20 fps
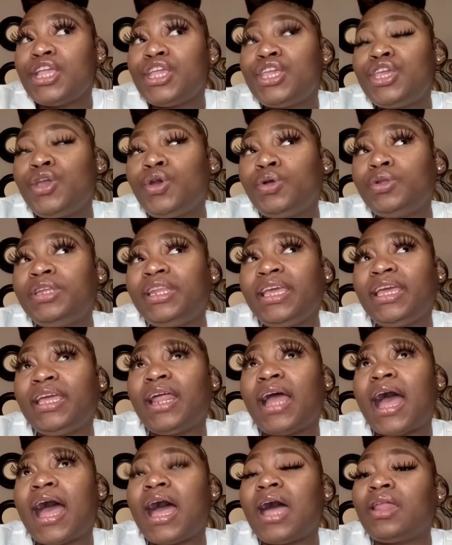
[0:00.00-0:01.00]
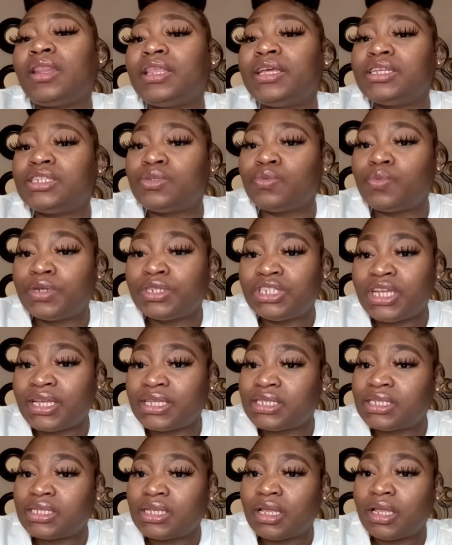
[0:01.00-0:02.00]
You did all this with
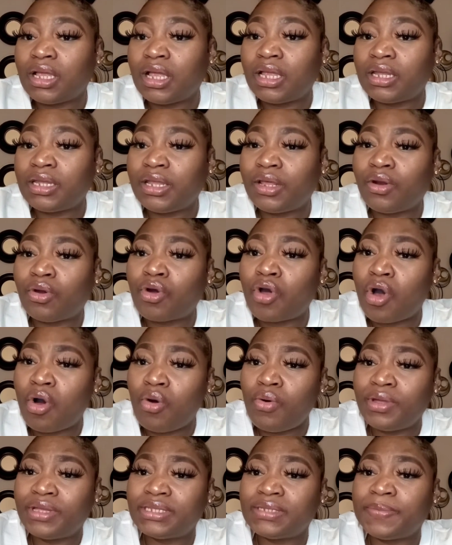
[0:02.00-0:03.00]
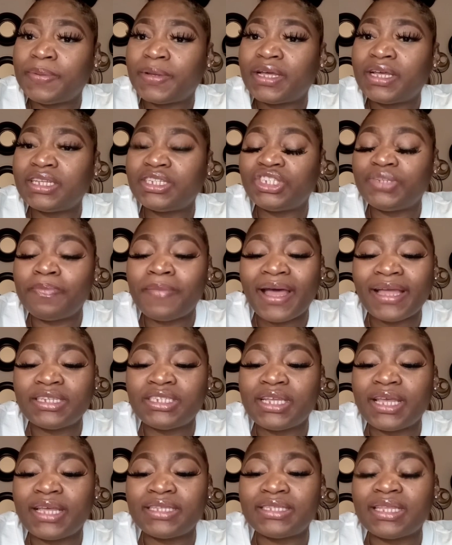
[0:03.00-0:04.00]
just a little coins because my
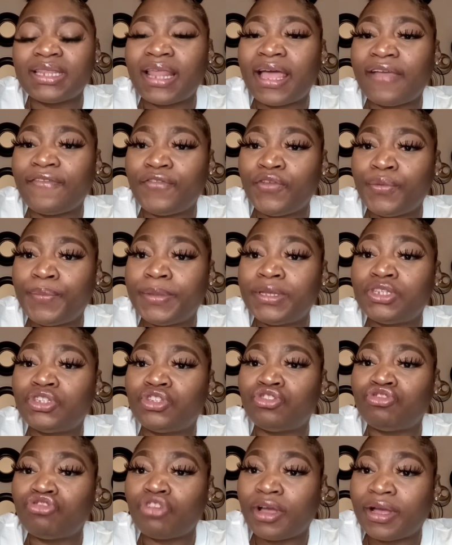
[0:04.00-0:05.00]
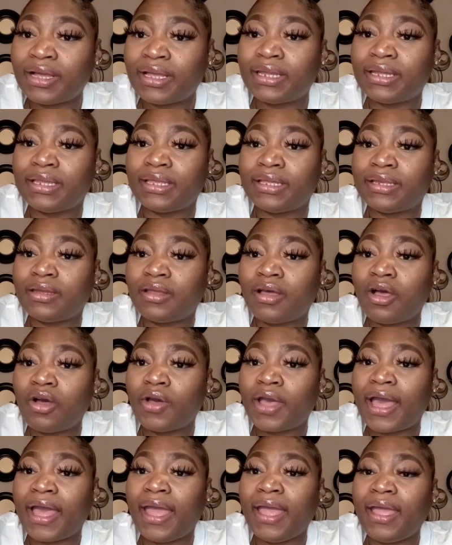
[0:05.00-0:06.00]
jazzy life, you be struggling,
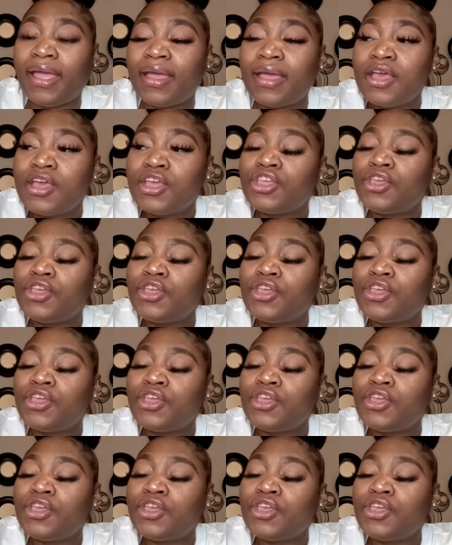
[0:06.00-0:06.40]
okay?